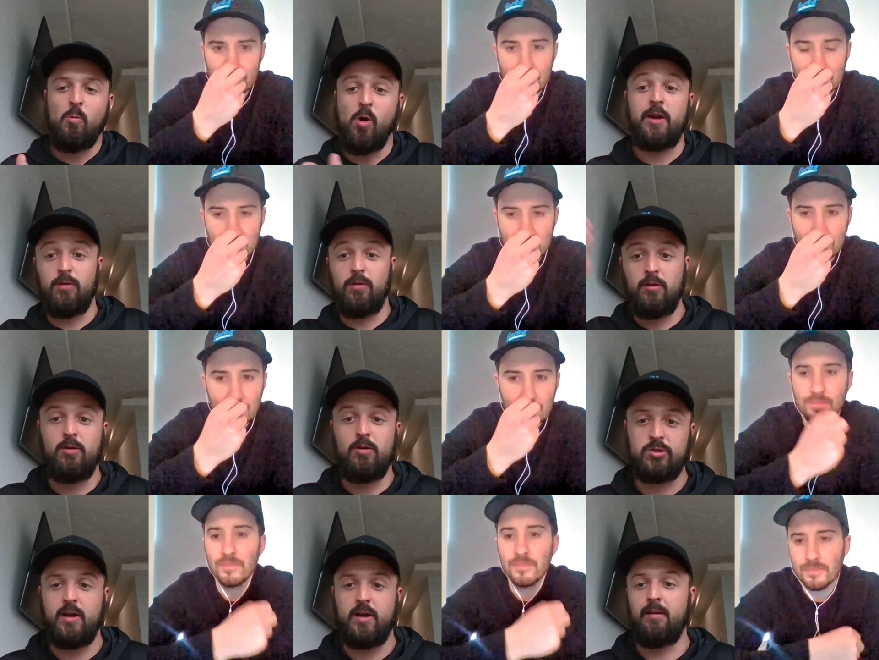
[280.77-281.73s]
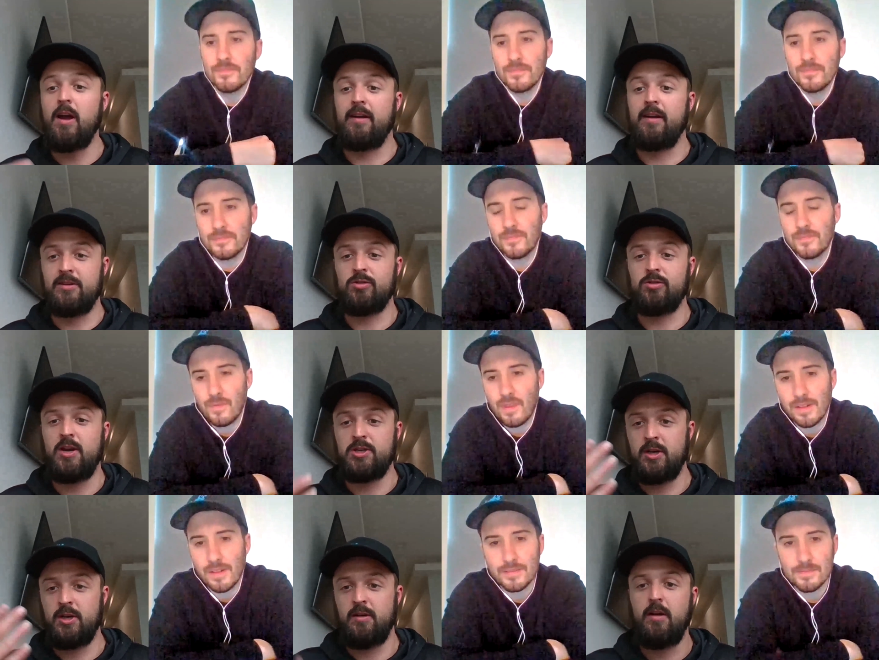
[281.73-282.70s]
Speaker 1: you what the nutrient
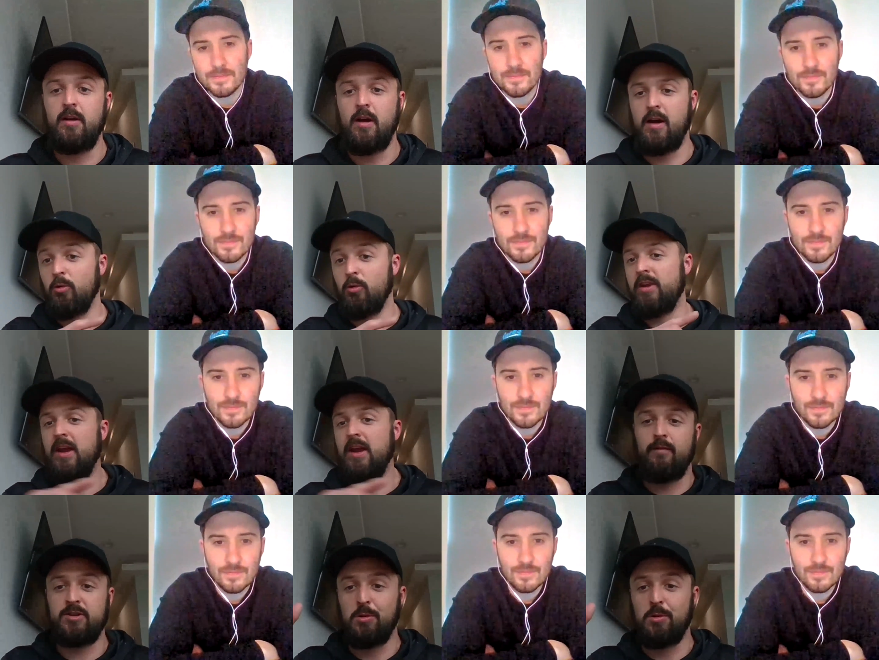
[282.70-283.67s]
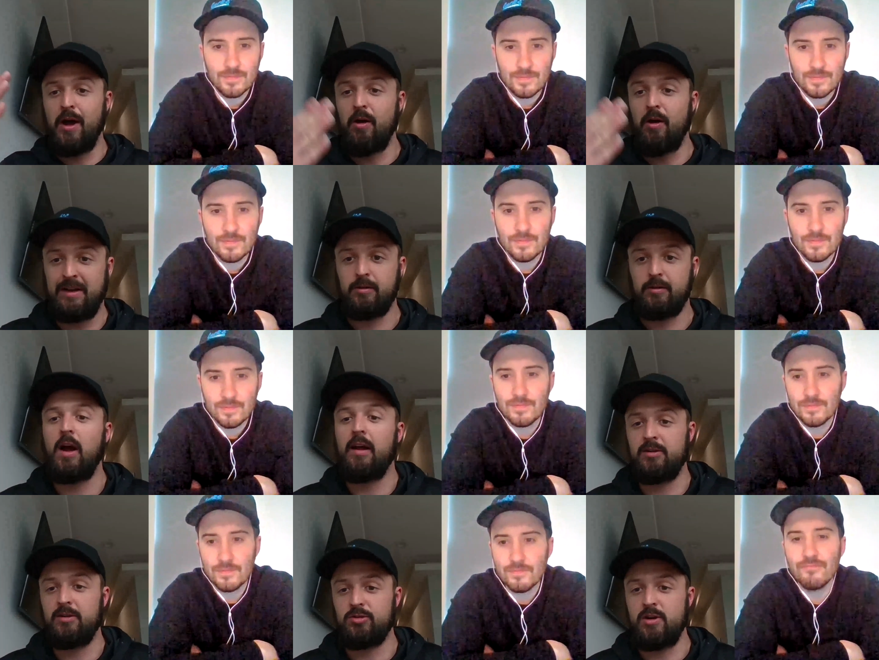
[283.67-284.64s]
concentration um, or the individual elemental
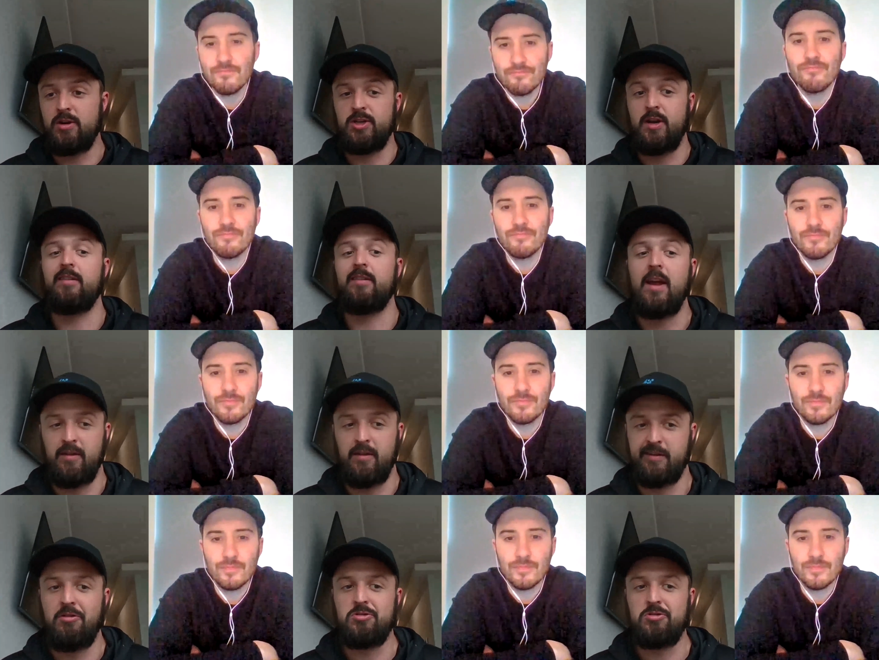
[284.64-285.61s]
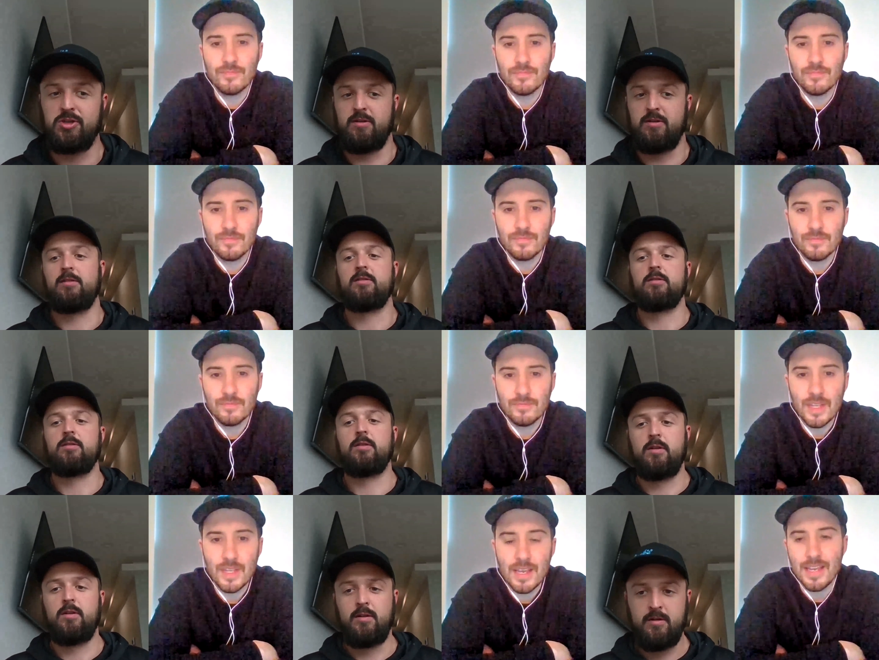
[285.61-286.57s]
concentration is in the solution.
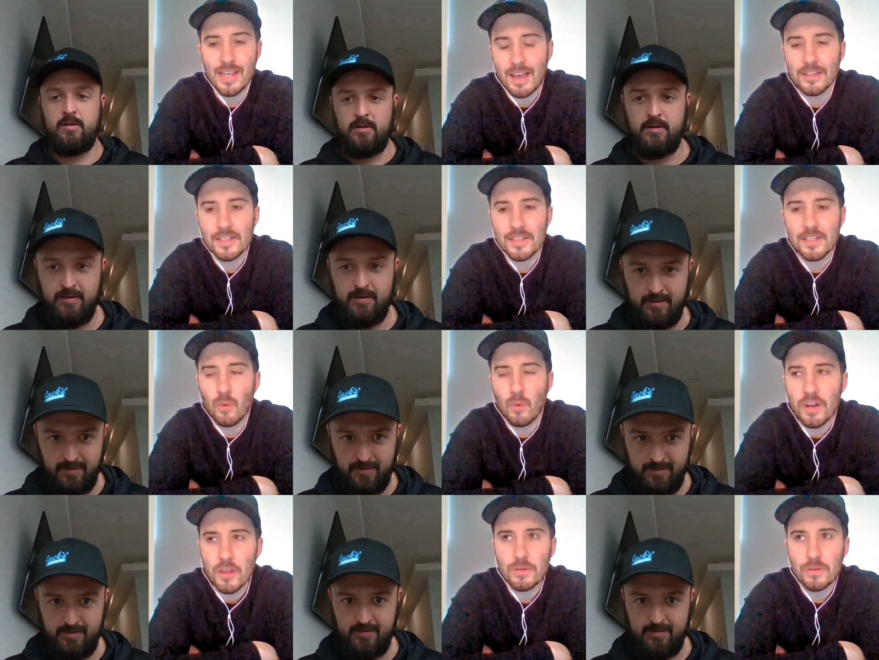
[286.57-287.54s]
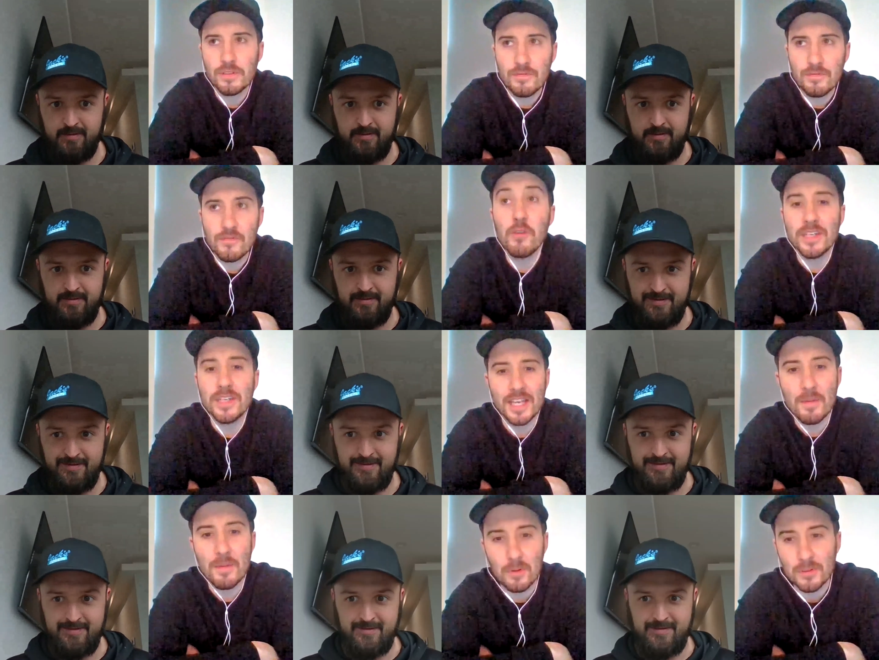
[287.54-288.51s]
Speaker 2: Yeah, this is one of those few
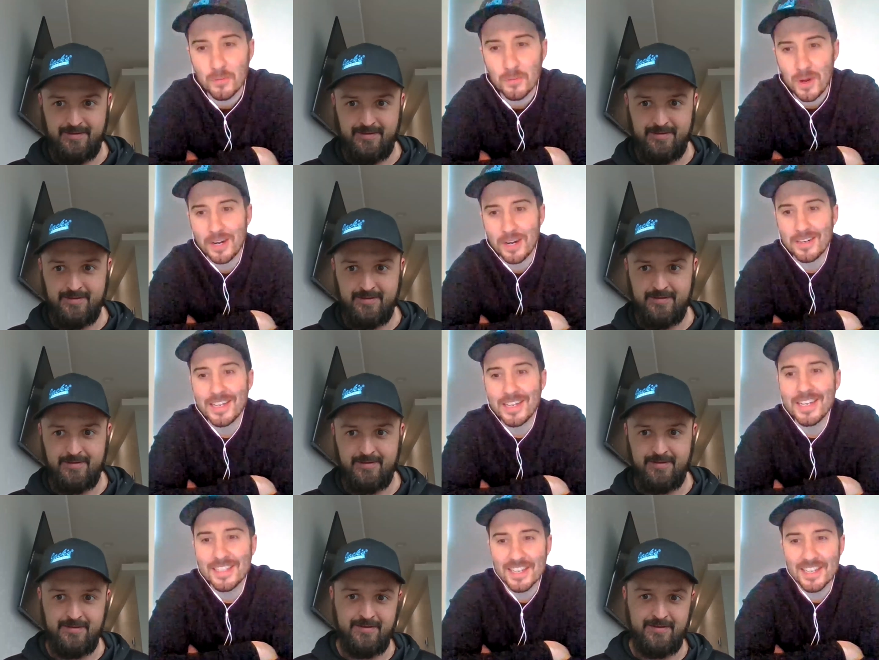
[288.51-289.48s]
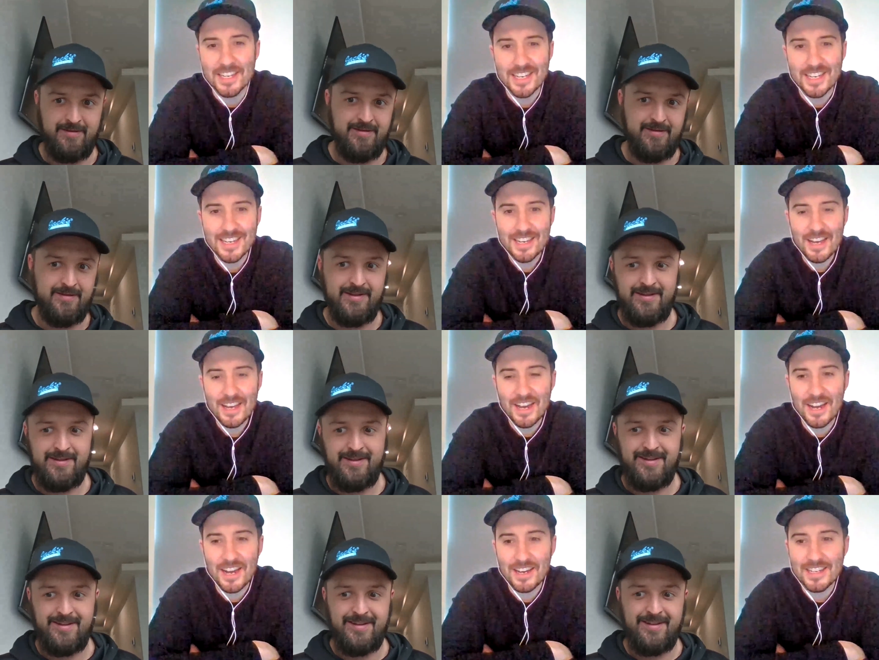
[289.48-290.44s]
examples where E C
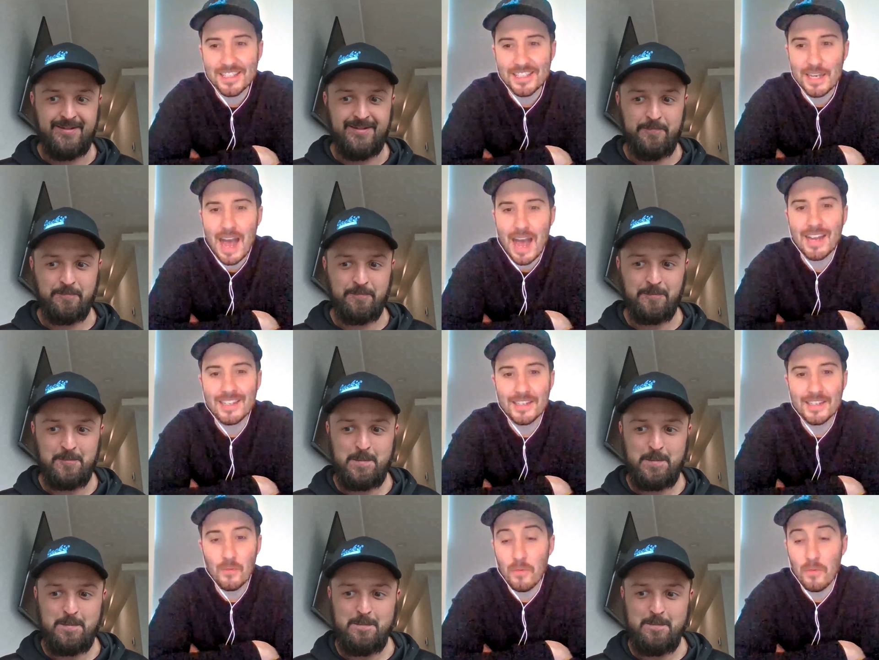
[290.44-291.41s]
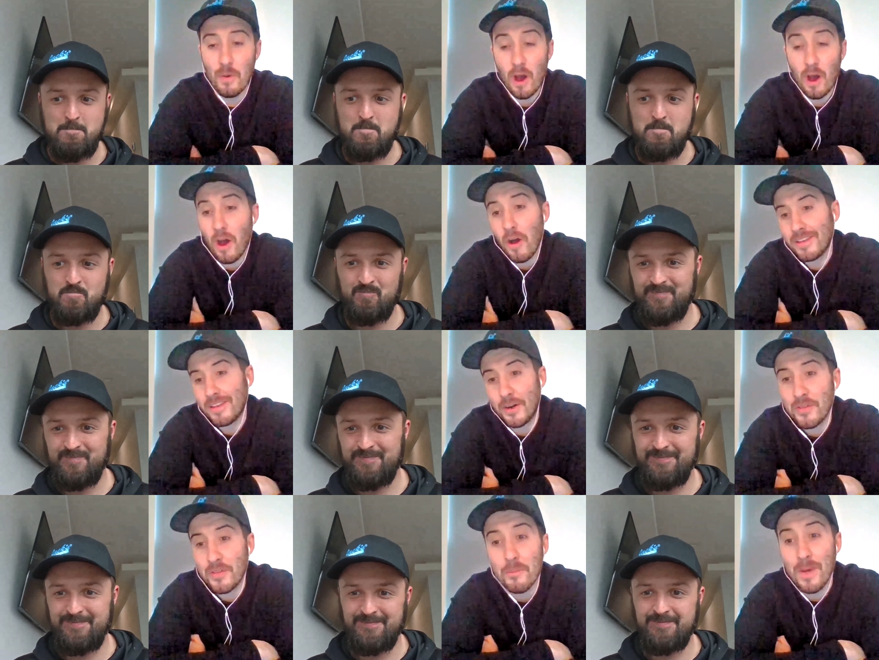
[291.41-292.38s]
uh, is not, uh, you
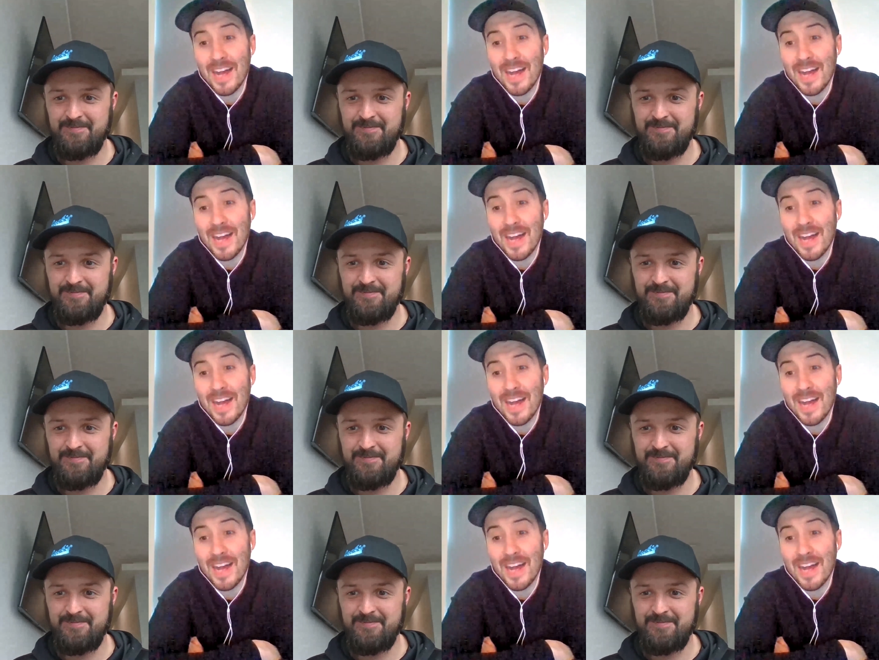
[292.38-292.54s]
know, the